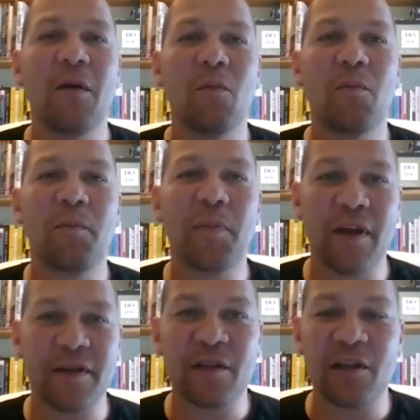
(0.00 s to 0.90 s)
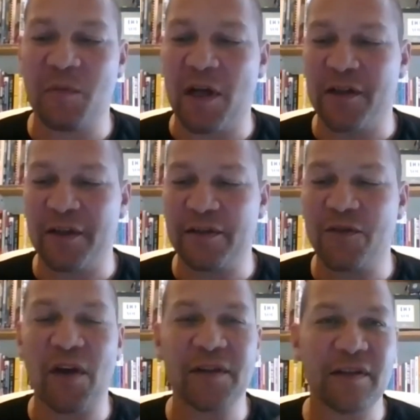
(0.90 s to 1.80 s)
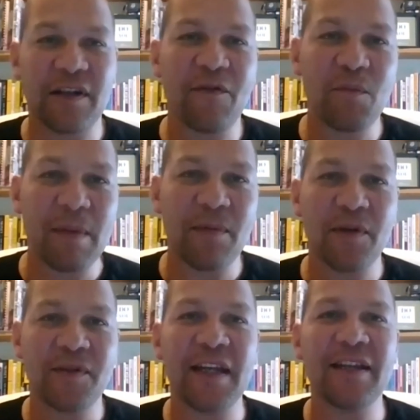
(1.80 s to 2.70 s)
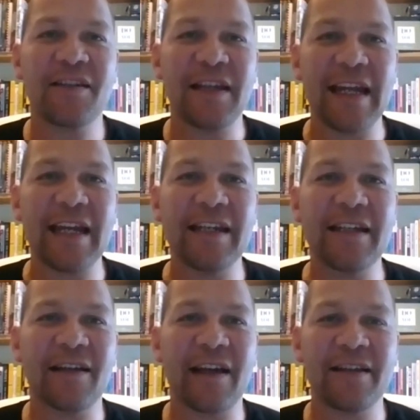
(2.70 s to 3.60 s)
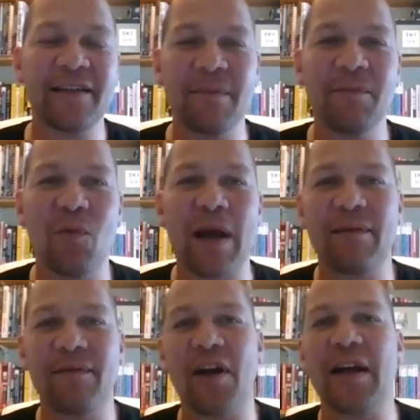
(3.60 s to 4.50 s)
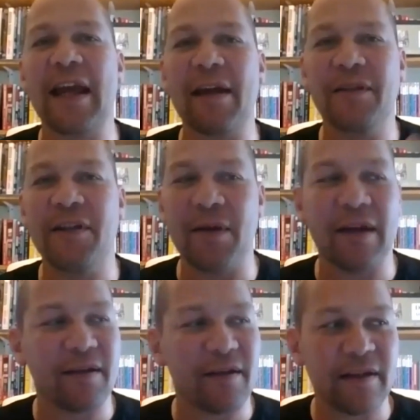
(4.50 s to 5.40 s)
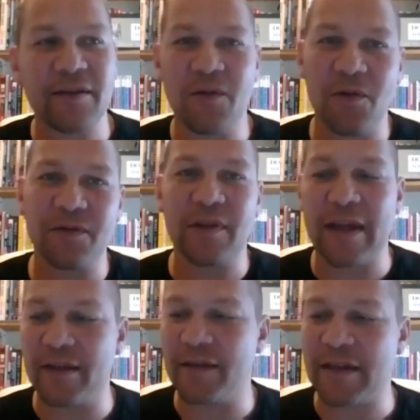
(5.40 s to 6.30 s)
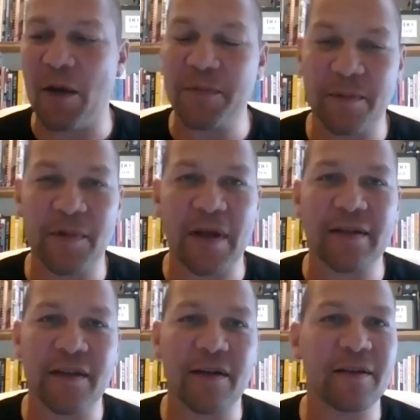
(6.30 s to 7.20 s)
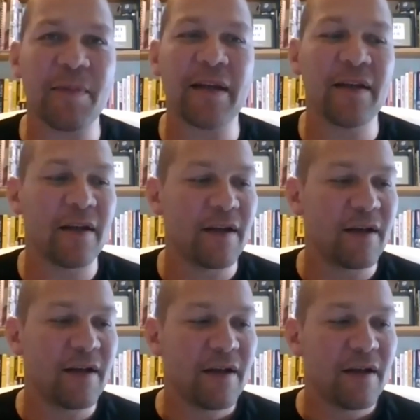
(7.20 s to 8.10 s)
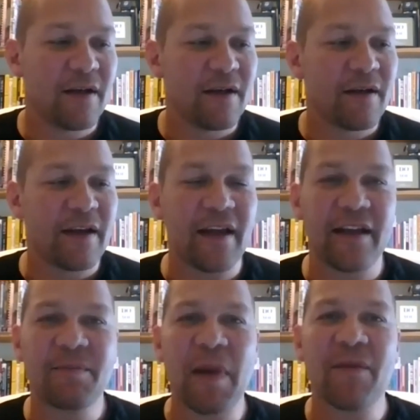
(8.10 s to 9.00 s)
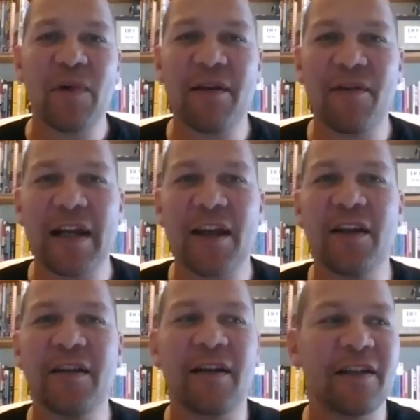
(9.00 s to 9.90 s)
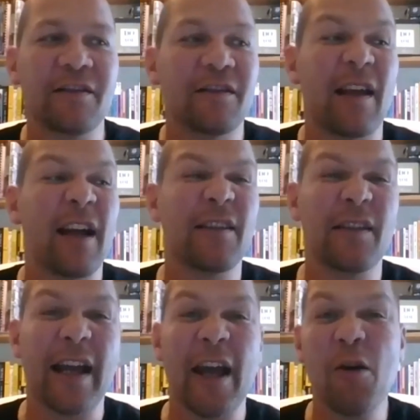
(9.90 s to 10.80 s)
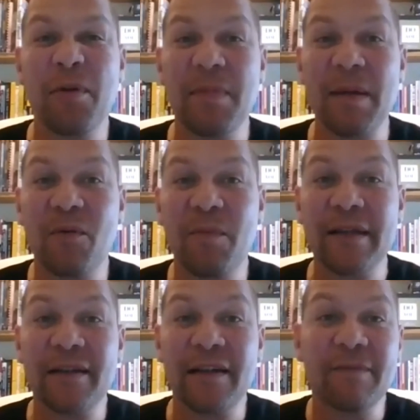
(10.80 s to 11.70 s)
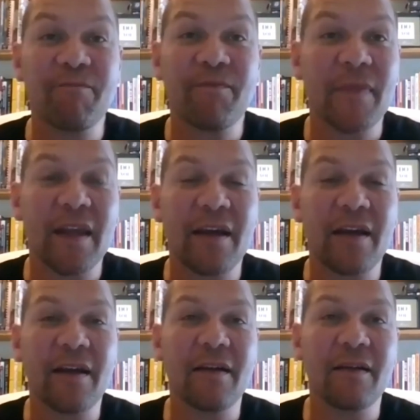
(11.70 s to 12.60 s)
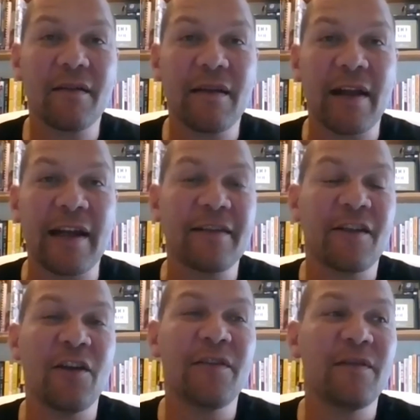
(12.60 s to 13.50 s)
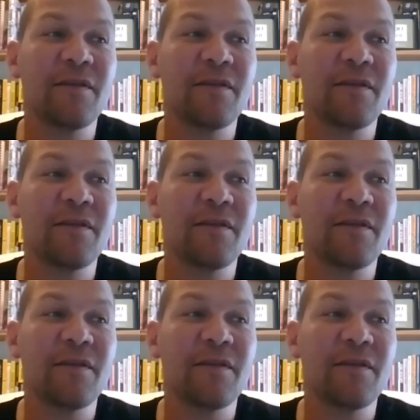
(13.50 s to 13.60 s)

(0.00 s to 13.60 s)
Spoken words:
because martial arts instructors and other people who teach need a simple way of learning how to do it, and this course just helps them do it. So it's been really, really good. I just like helping people basically, and it's good